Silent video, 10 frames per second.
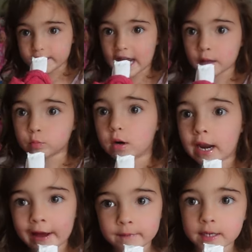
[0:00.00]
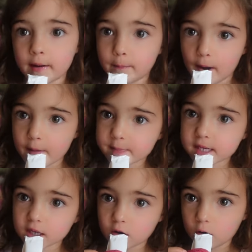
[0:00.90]
Dad, we're having a
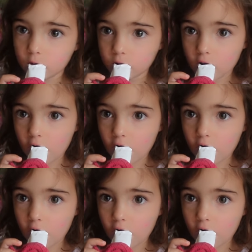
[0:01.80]
popsicle.